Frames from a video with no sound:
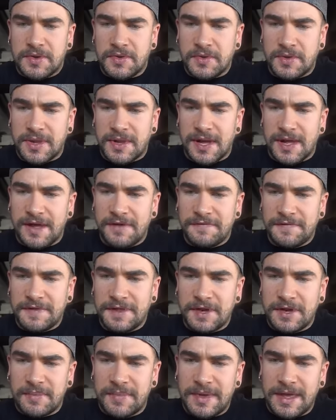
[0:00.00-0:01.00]
cool off a
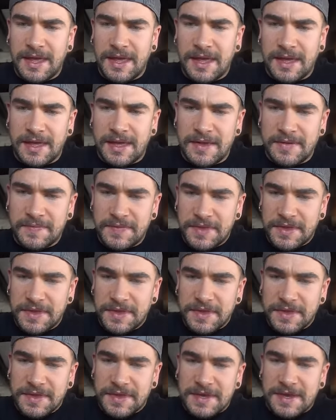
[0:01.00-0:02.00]
little bit
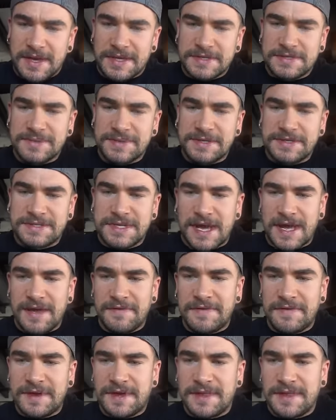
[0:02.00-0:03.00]
as we
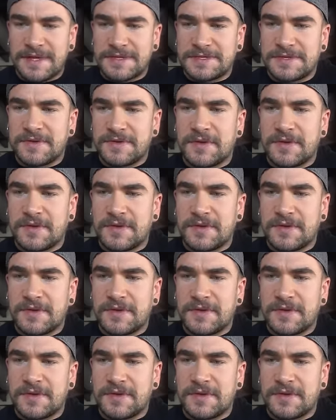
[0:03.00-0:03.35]
dive into this